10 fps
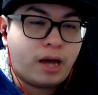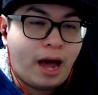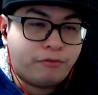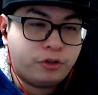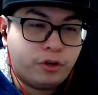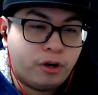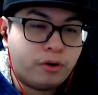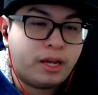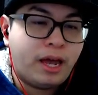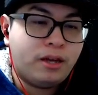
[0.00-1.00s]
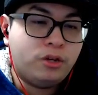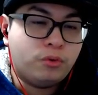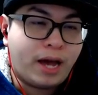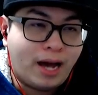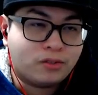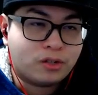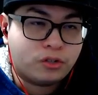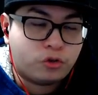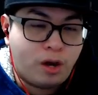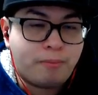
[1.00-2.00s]
After your hurricane, you cast
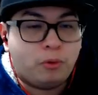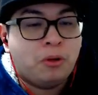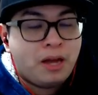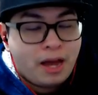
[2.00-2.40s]
trample.